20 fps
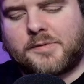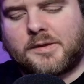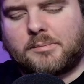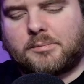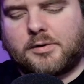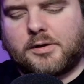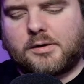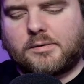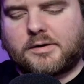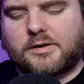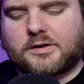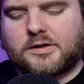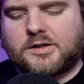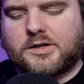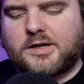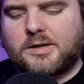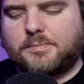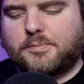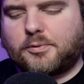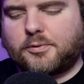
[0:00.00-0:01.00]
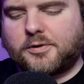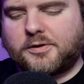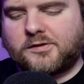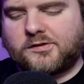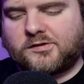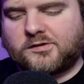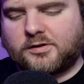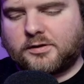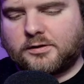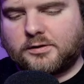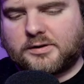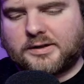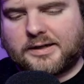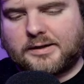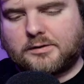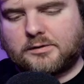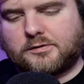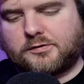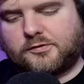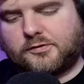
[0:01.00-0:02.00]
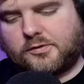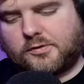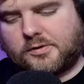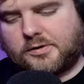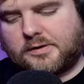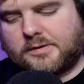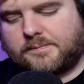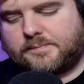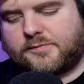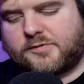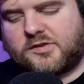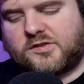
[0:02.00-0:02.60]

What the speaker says: Below are key points to look out for.